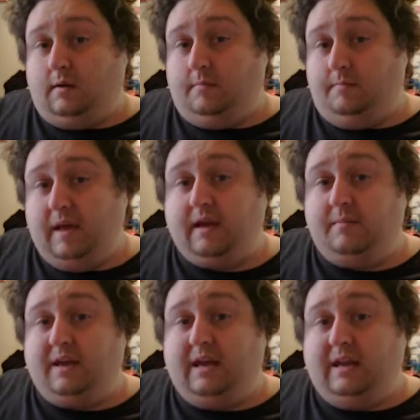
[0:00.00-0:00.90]
Mega
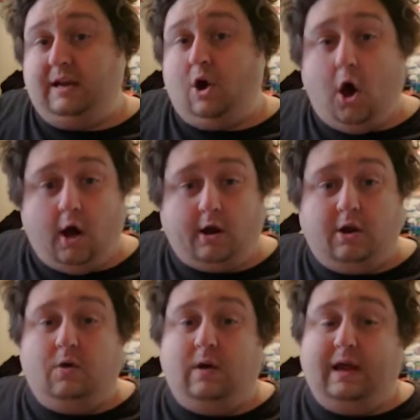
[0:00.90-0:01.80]
Man and
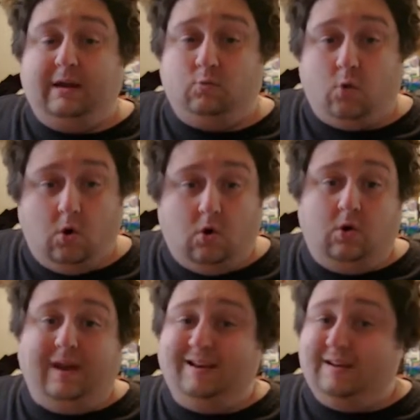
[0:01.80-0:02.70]
Otto and Roll
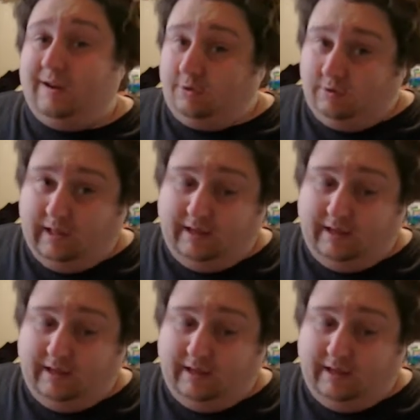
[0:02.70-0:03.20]
and Dr. Light.